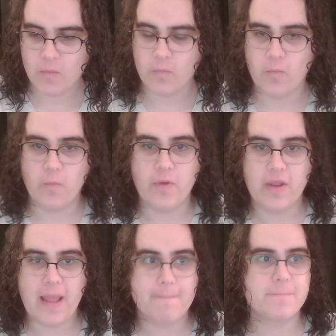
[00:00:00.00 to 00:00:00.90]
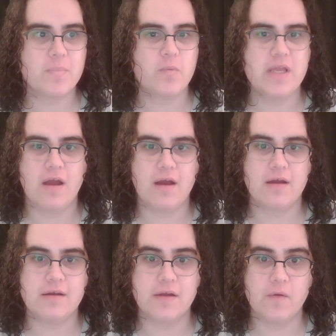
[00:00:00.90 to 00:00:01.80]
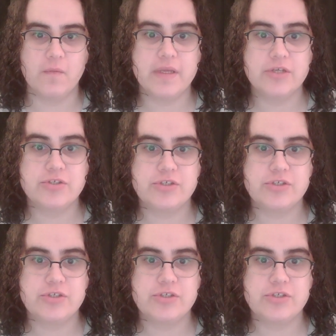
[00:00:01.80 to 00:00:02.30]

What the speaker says: We are going